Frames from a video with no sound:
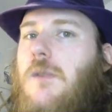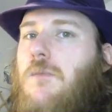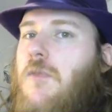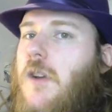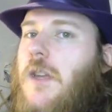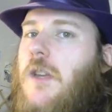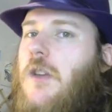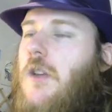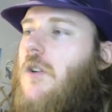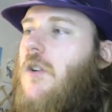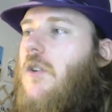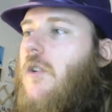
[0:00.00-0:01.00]
a pretty
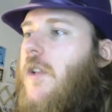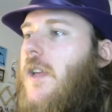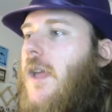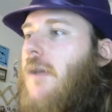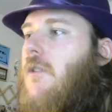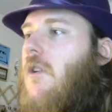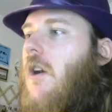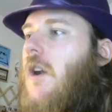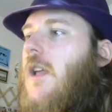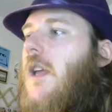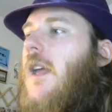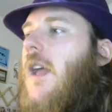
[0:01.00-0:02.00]
good early game card,